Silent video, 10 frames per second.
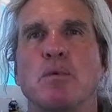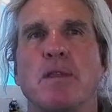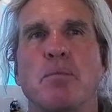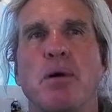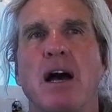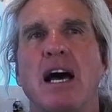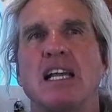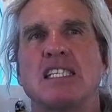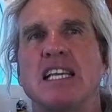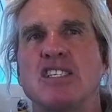with the
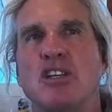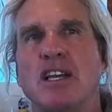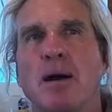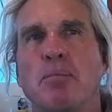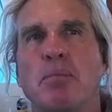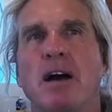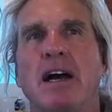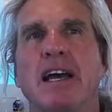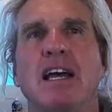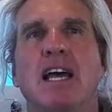parts easy to come
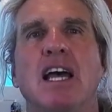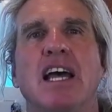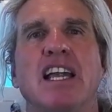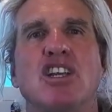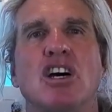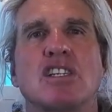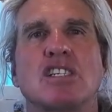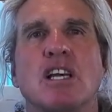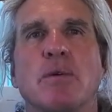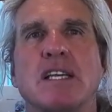by and not
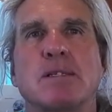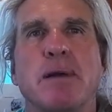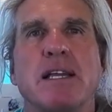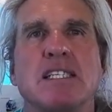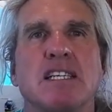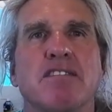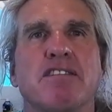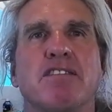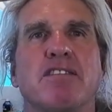so expensive.